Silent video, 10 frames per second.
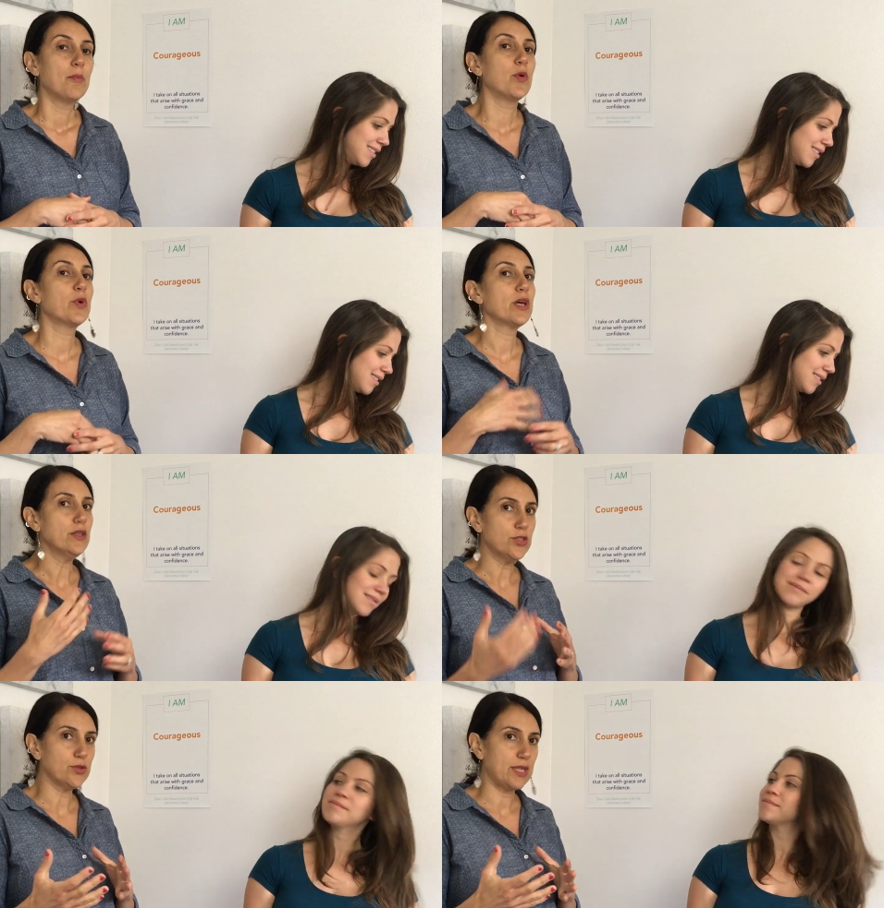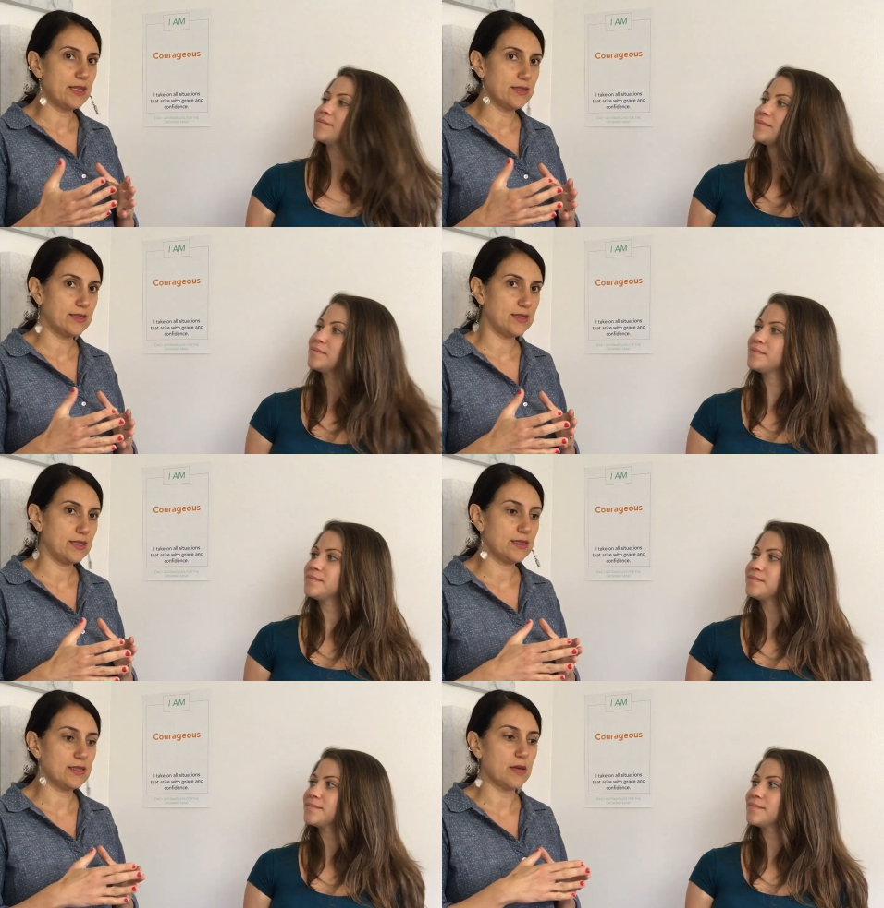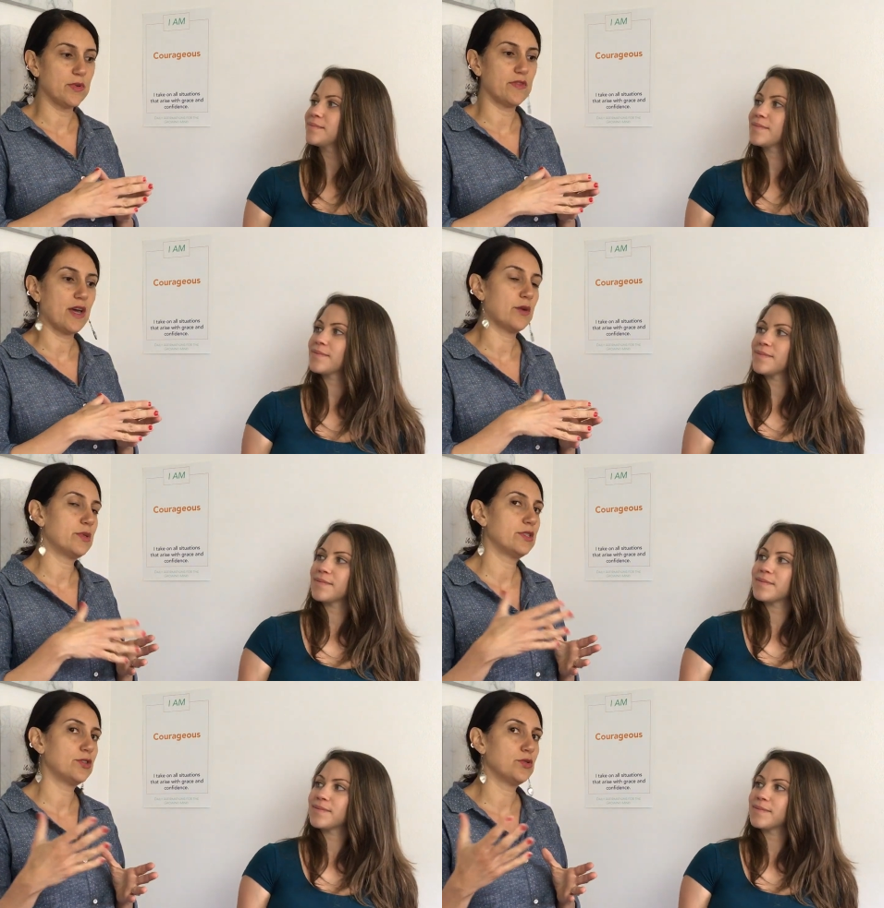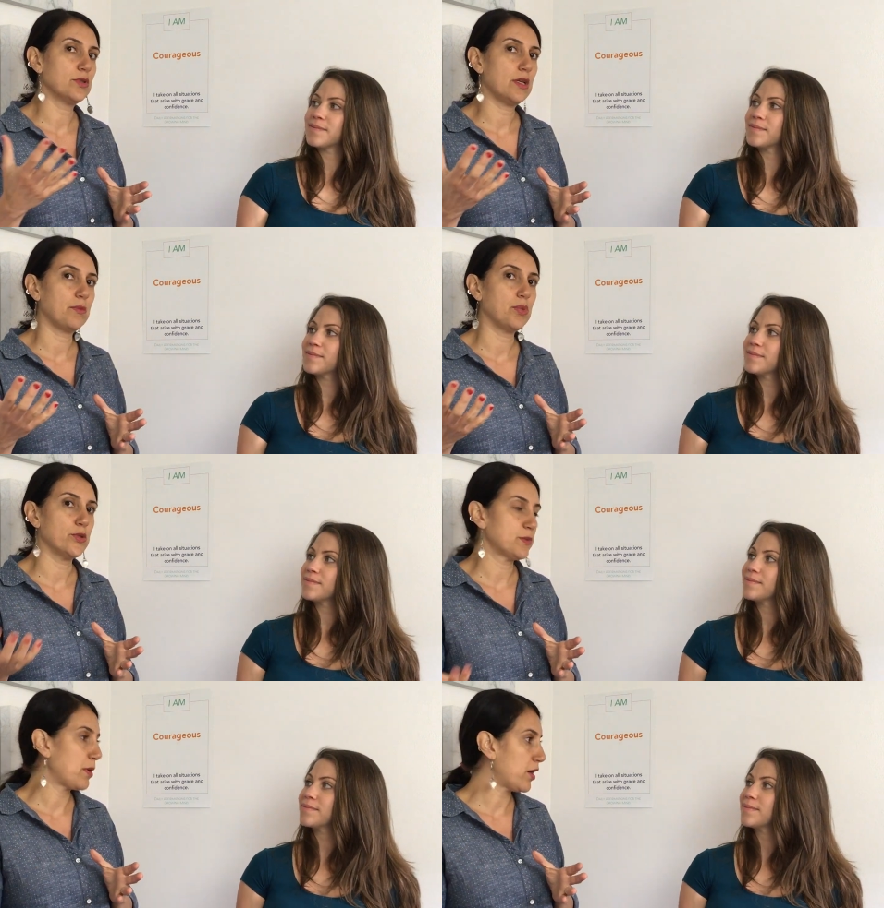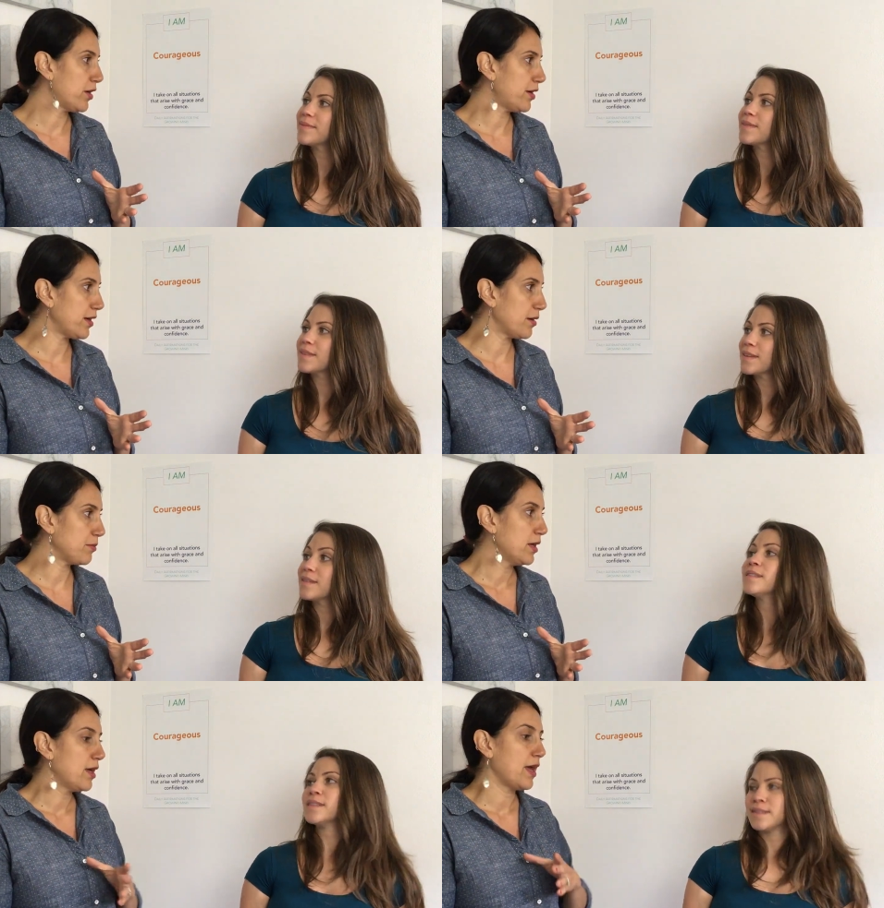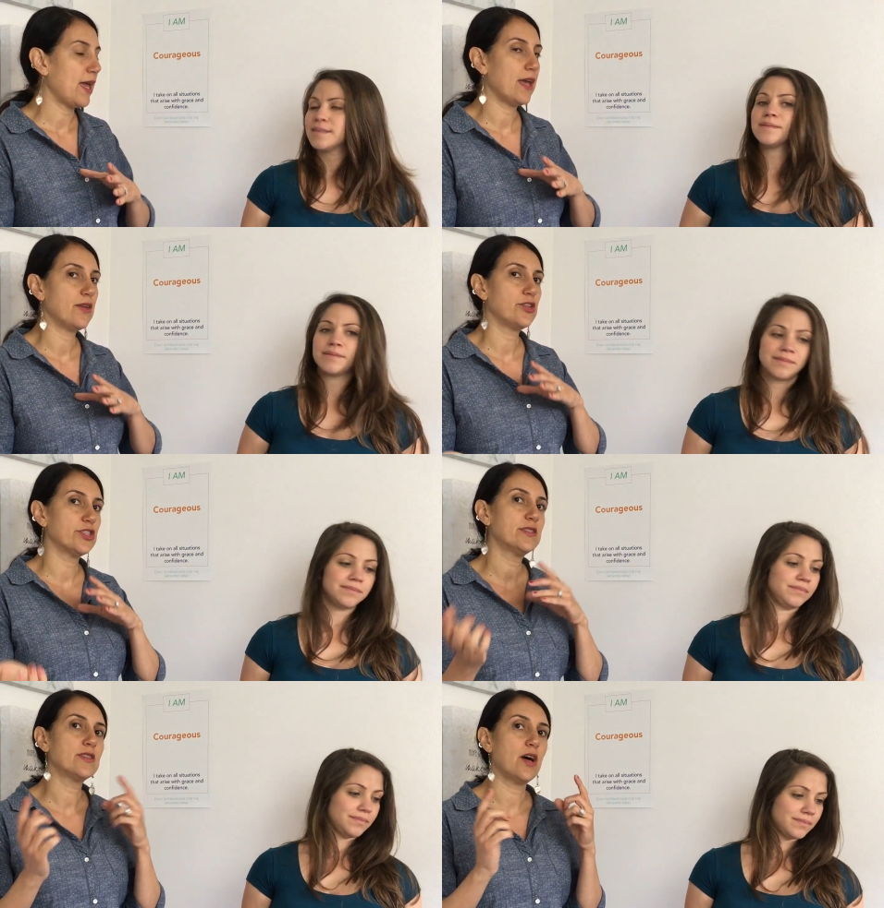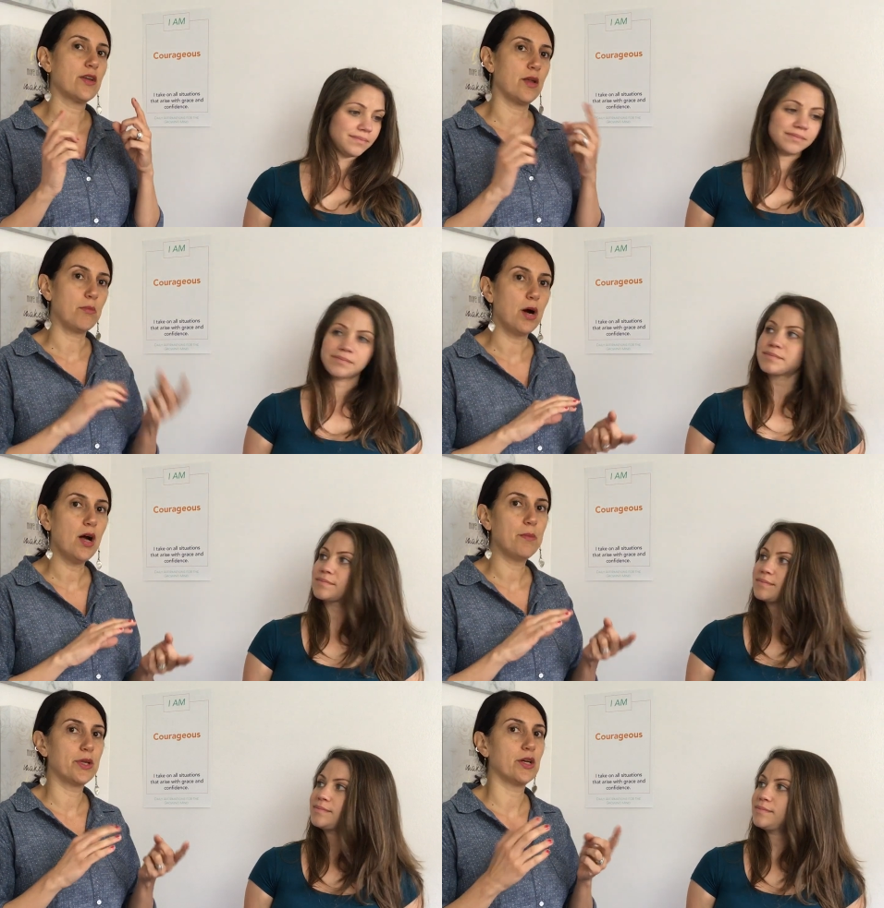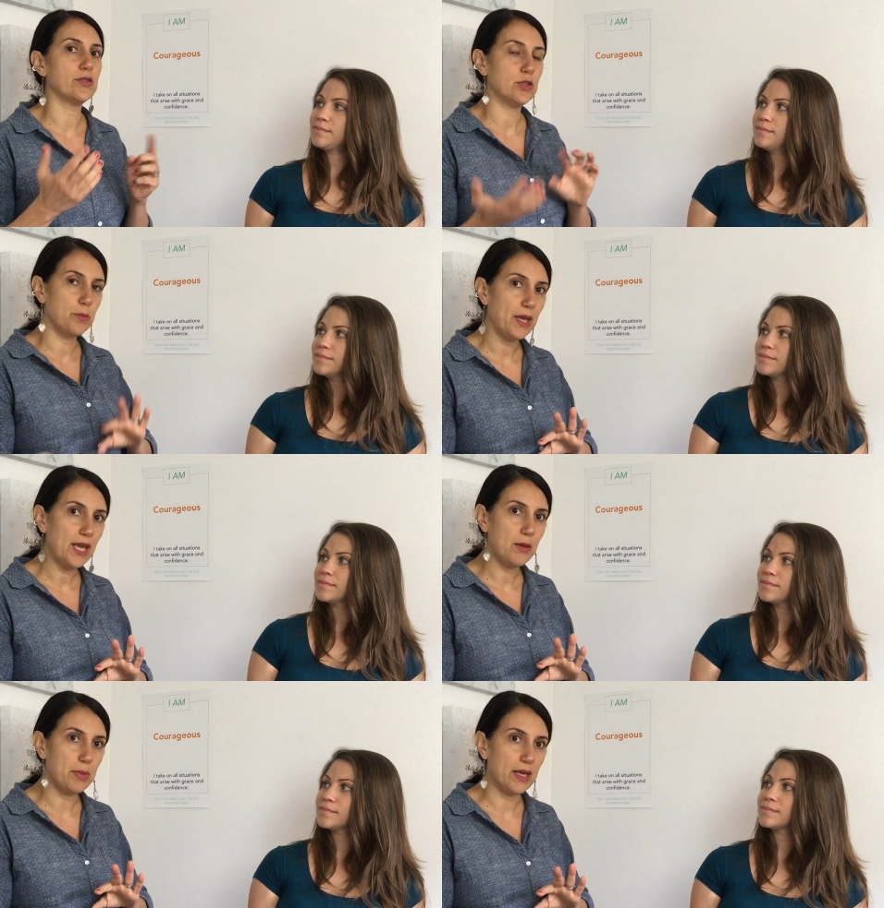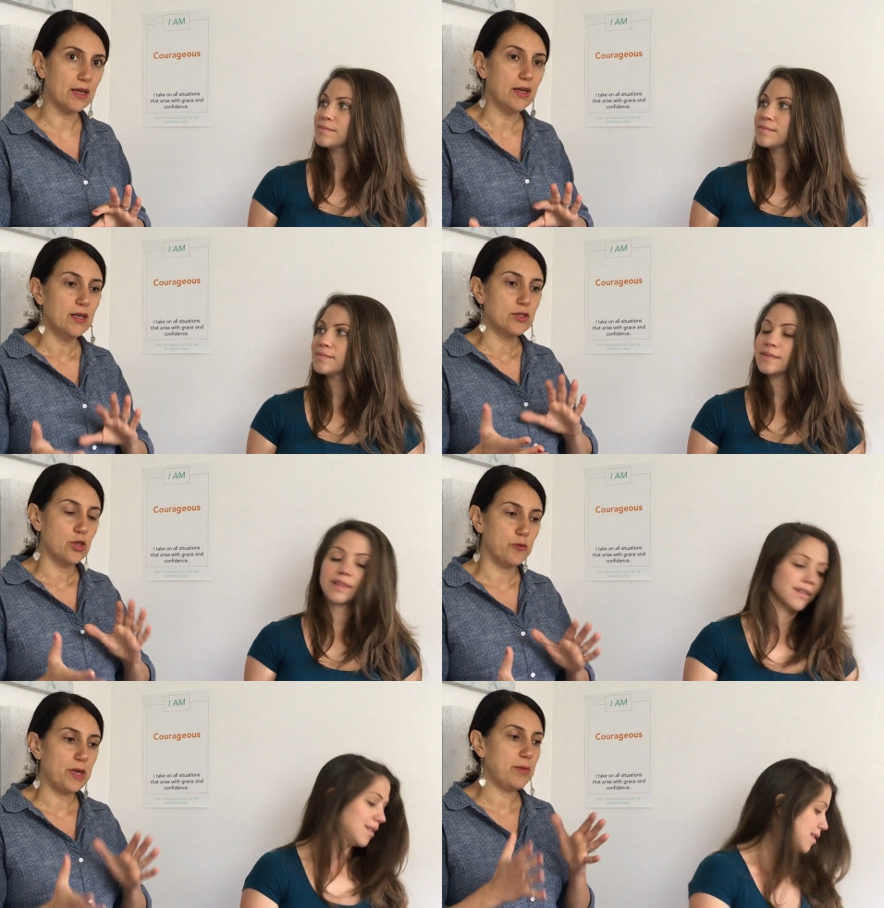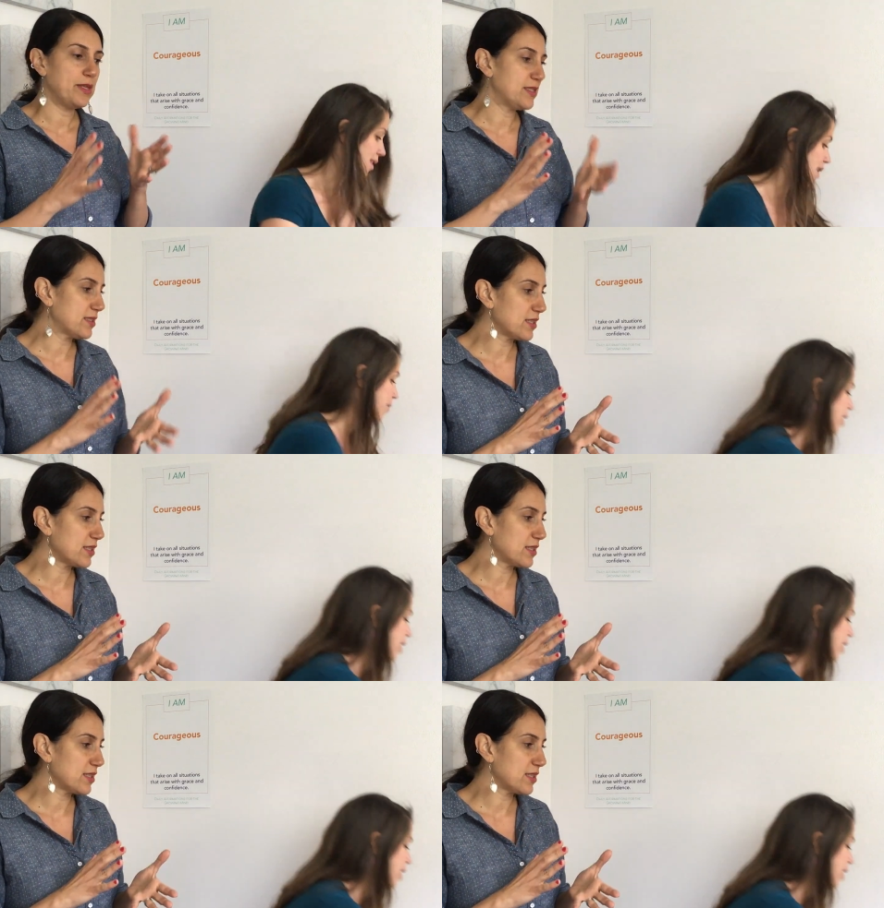Speaker 1: But we also tend to see some of that residually postpartum and just not on mom, but also baby. So if baby's